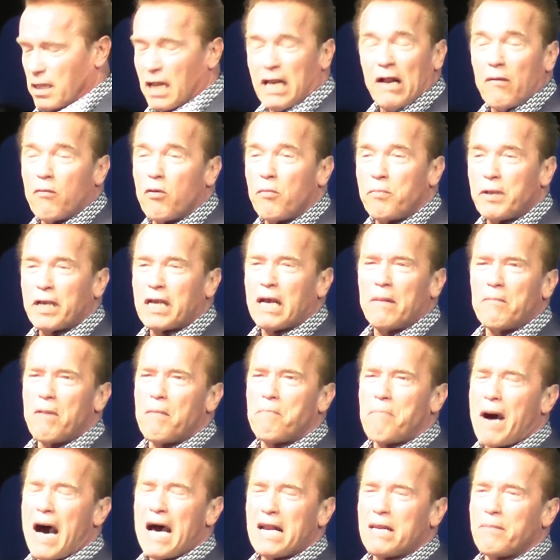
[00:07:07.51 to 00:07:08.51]
that I will become
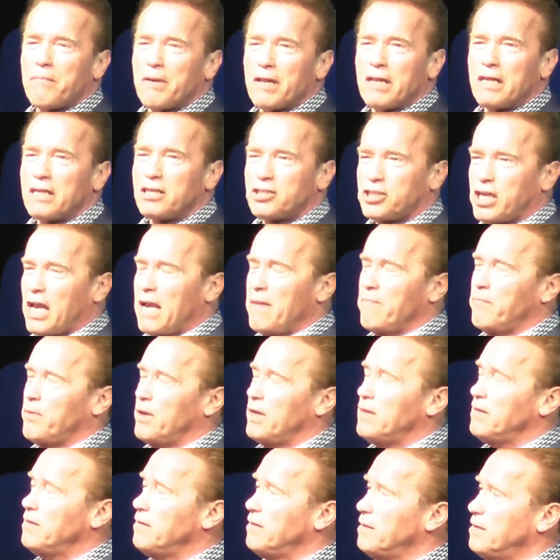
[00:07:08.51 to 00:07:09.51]
a bodybuilding
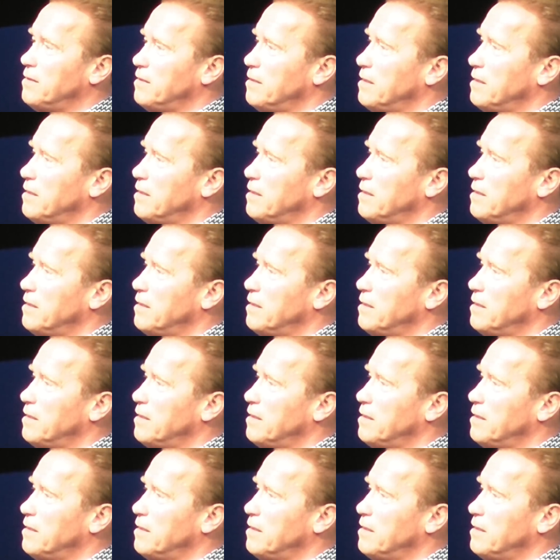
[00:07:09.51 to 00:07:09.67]
champion,